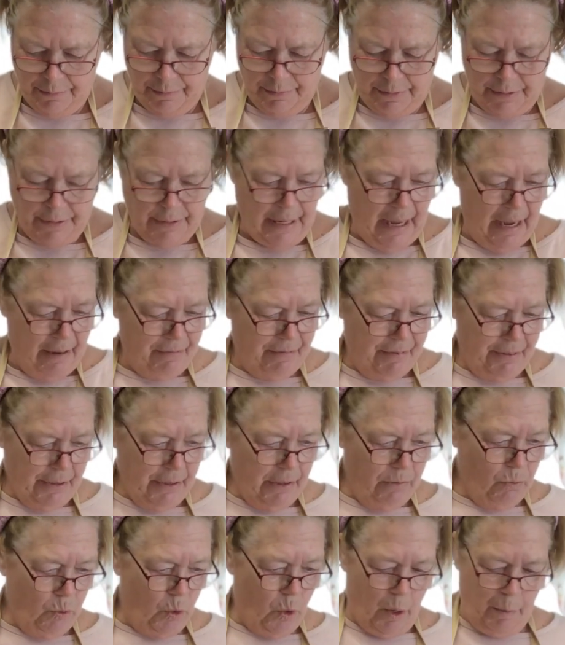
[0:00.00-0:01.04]
It's not
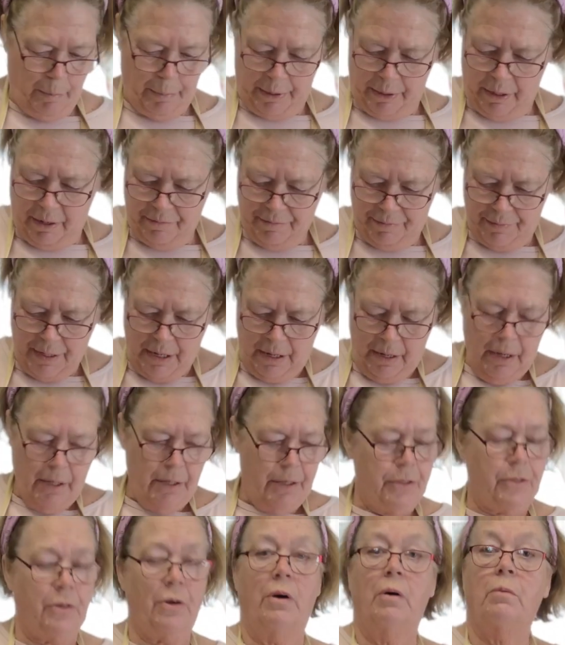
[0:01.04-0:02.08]
feeling warm enough,
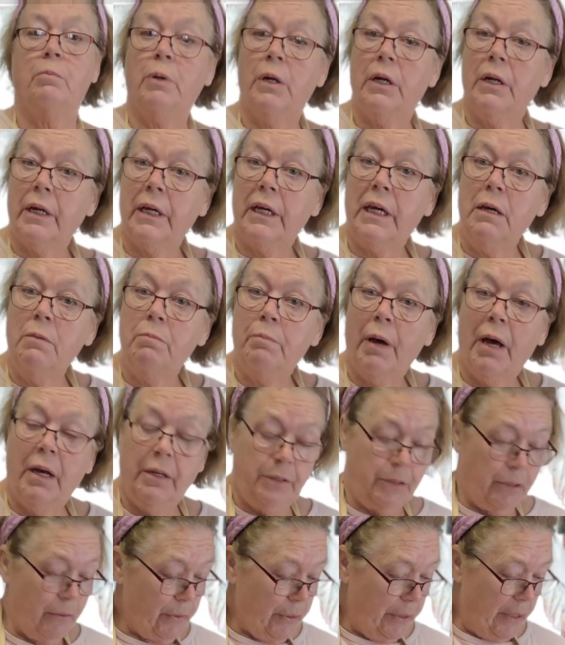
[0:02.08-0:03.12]
so I'm going to keep on
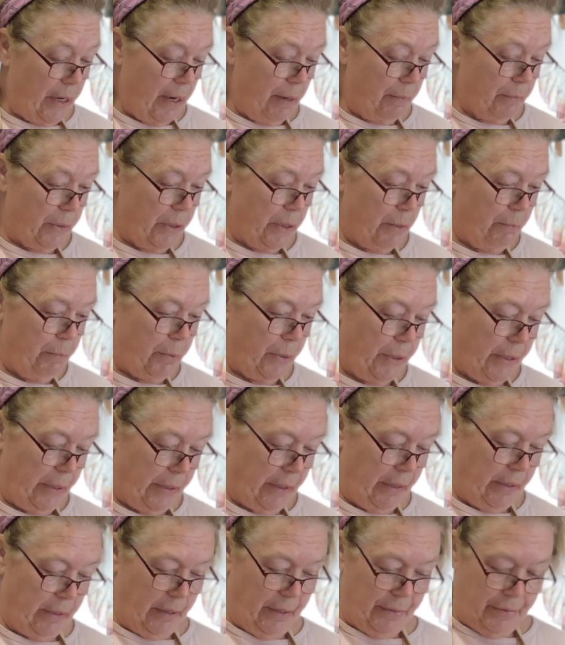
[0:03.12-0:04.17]
doing it. I'm going to put in
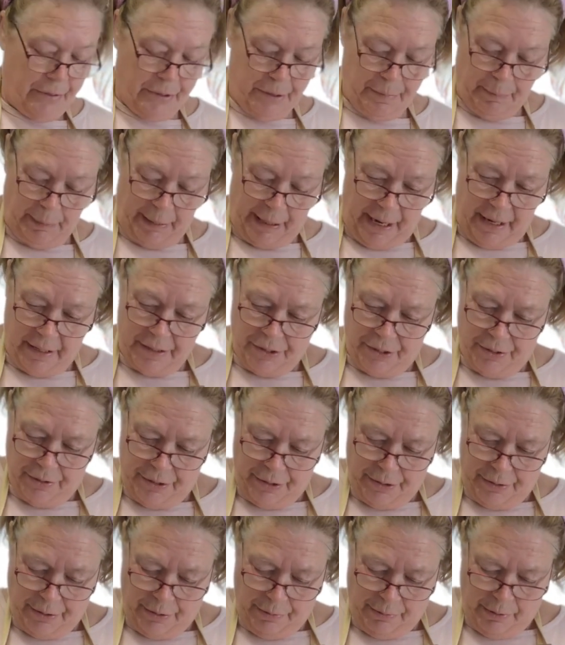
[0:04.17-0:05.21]
another splash or
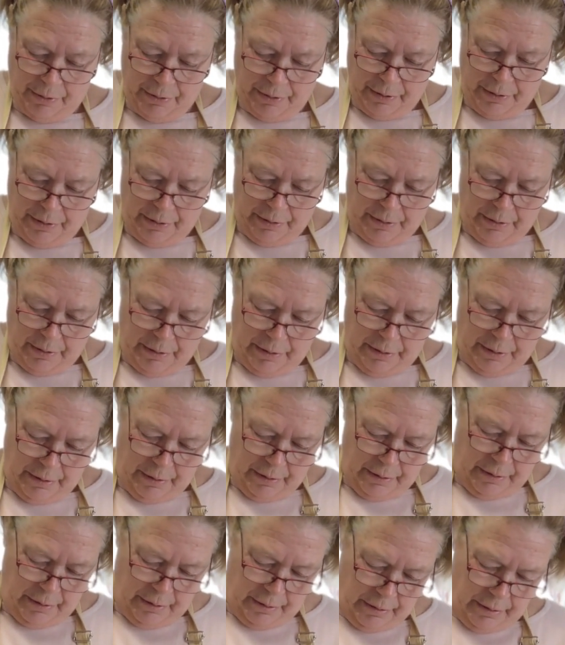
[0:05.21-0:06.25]
two.
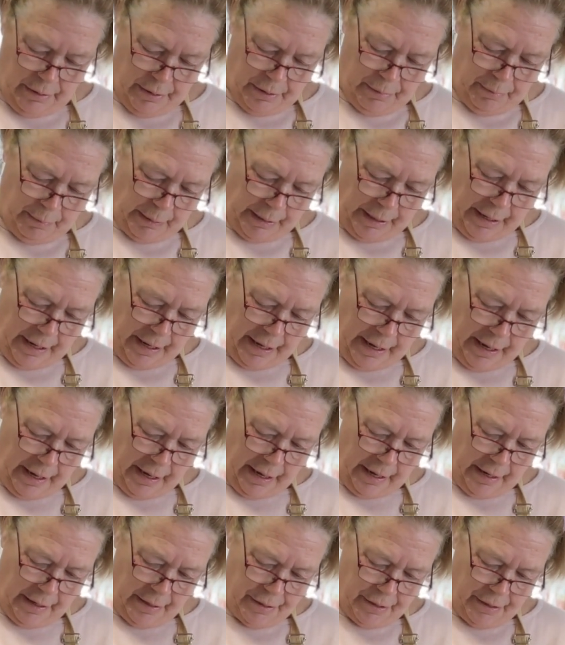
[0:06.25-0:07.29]

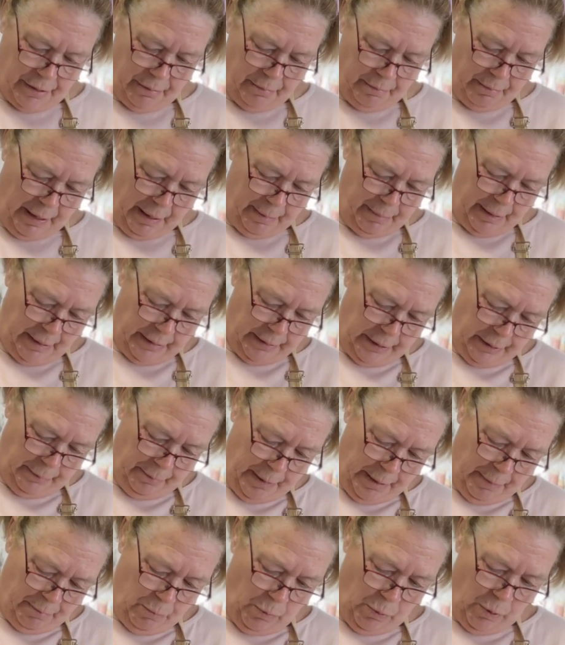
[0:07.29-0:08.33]
Splash, maybe a little
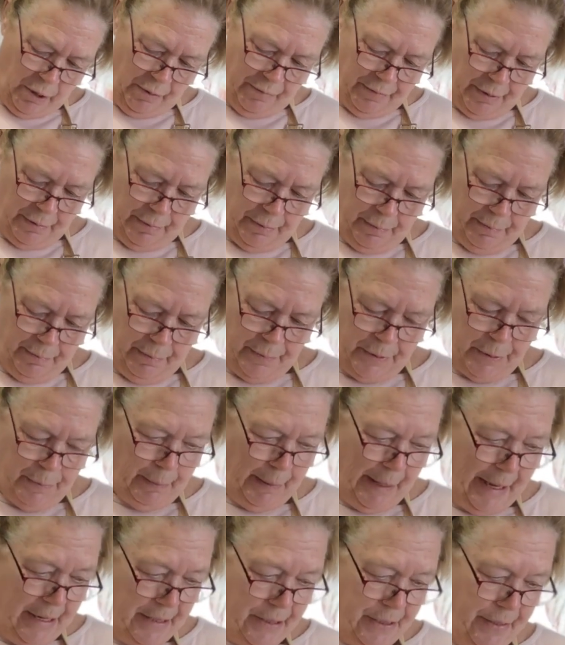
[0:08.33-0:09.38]
bit more of a
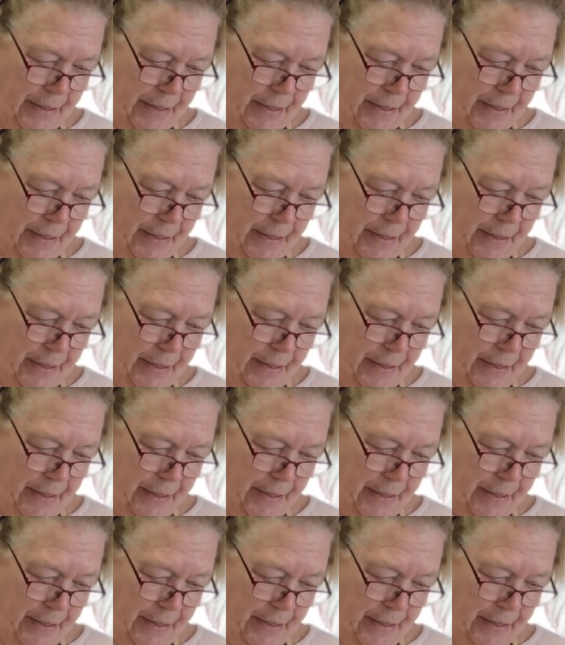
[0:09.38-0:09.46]
splash